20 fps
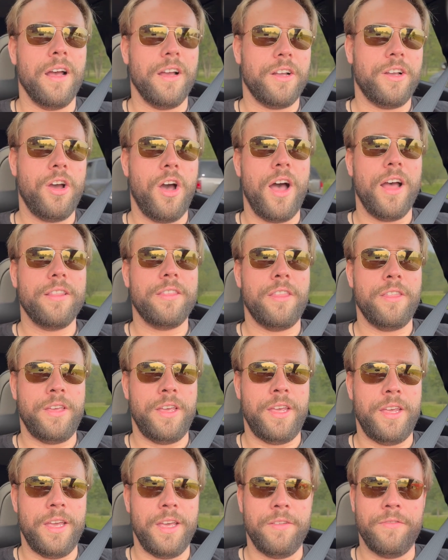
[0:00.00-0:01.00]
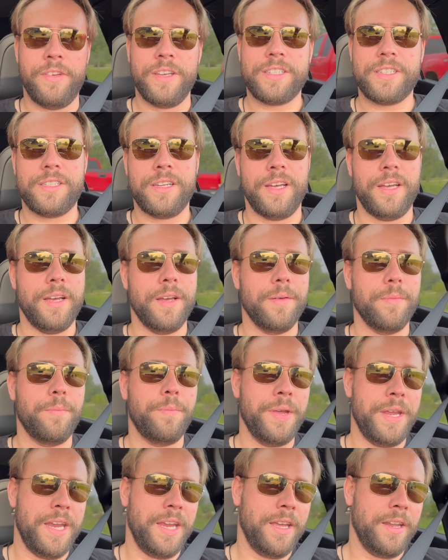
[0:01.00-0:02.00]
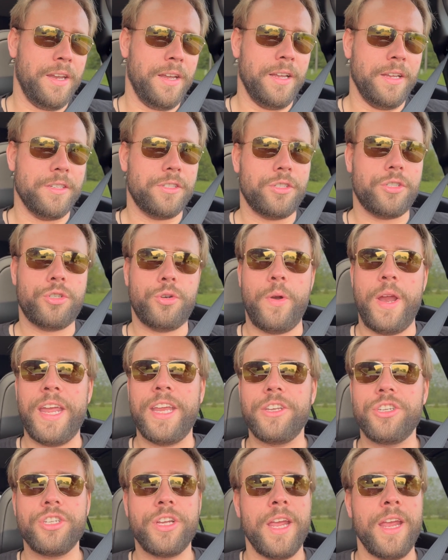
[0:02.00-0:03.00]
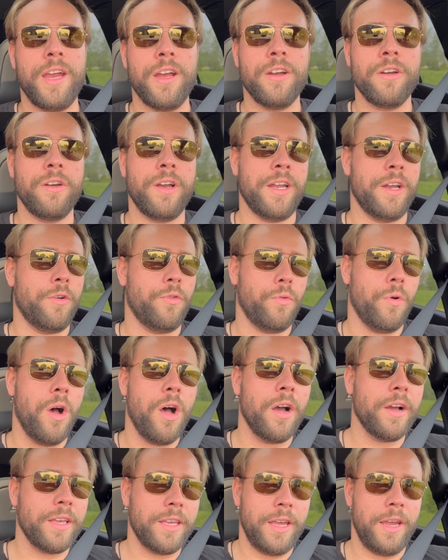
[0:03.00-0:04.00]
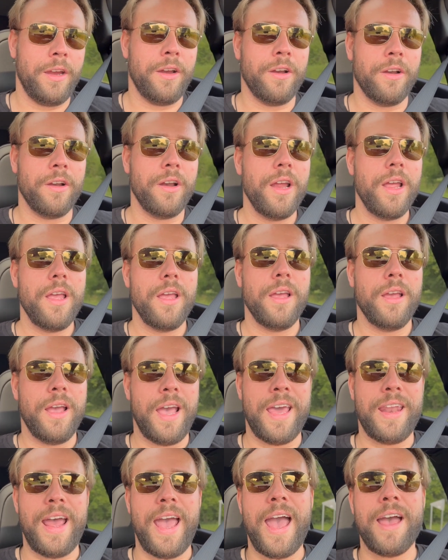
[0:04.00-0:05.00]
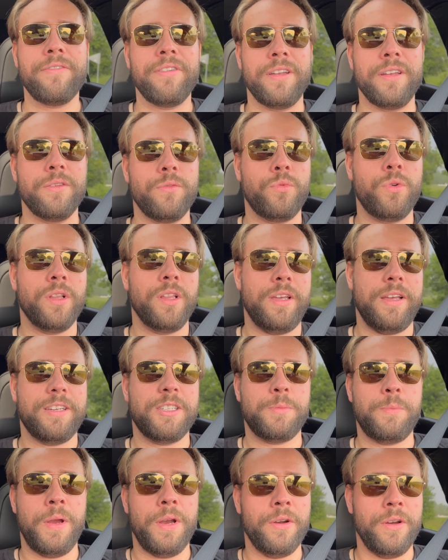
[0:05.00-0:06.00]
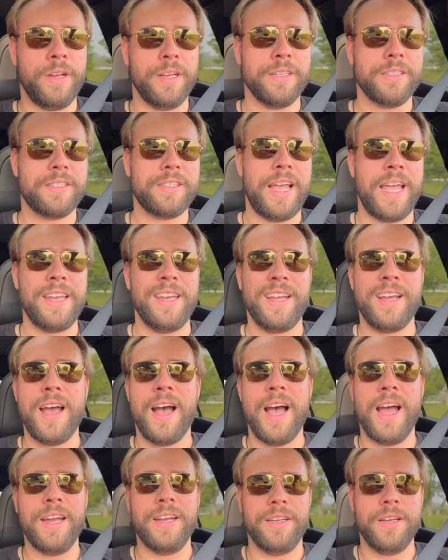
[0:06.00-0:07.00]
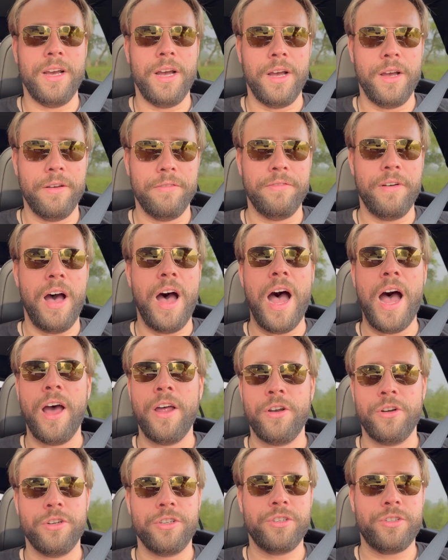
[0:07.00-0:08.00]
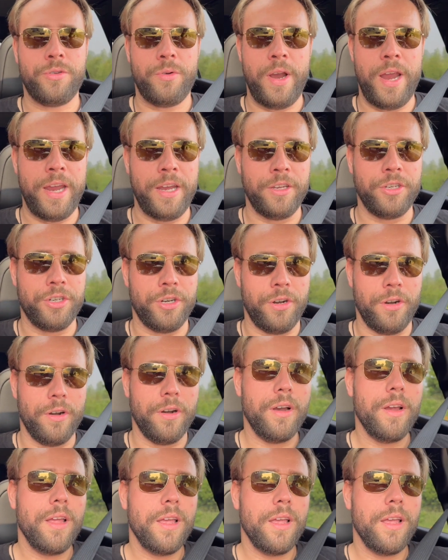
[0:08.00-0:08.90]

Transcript: caught the Envista being in a strange gear, in a wrong gear, and I haven't really experienced any kind of odd or strange or